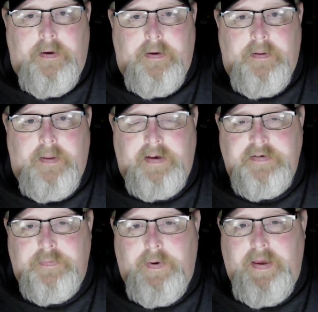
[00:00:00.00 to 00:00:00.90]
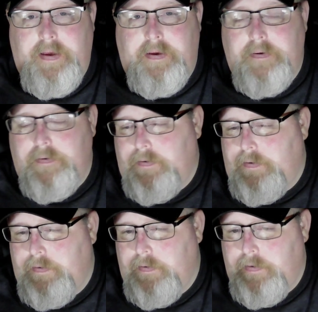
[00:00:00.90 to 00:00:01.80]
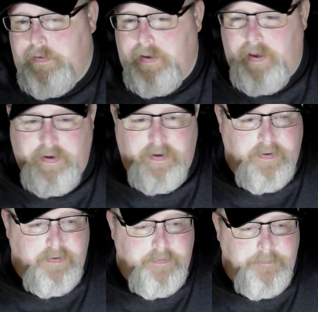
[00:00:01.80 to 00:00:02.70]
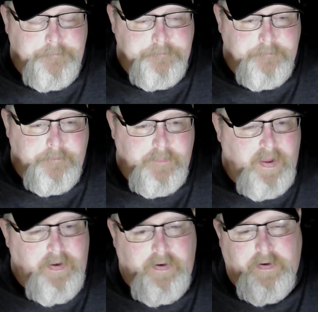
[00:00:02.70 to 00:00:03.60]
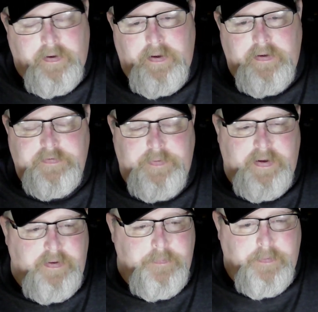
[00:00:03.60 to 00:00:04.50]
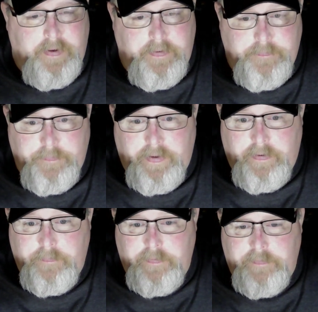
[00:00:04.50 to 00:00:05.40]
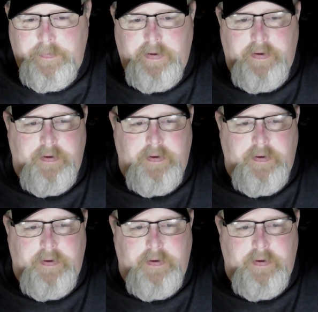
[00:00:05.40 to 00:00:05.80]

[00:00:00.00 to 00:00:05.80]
Last week, kind of explained to you what went on with me,